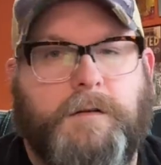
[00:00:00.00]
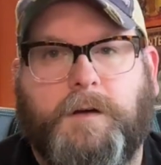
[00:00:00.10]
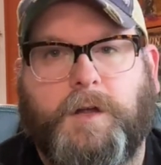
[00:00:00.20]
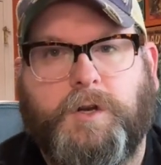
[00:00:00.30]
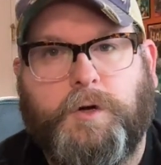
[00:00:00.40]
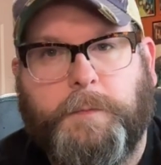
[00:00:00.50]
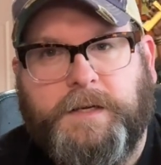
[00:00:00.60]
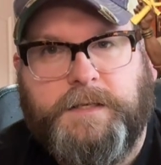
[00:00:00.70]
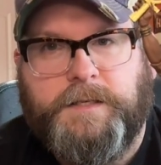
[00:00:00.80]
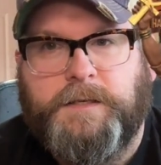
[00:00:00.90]

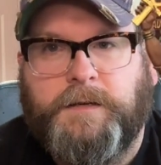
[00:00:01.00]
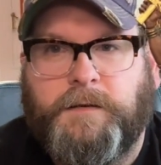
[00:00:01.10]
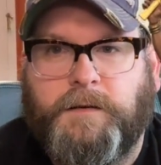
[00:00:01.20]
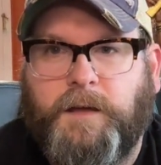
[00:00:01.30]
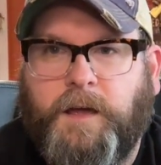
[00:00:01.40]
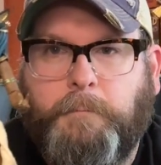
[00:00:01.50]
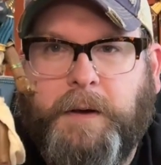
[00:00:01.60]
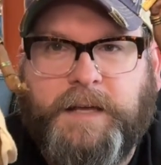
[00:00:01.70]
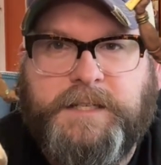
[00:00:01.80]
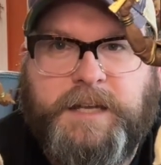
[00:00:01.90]
Anubis and
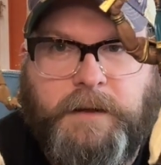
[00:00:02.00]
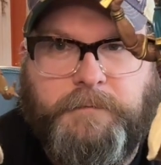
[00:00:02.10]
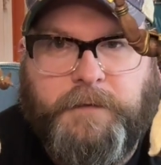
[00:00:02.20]
Bastet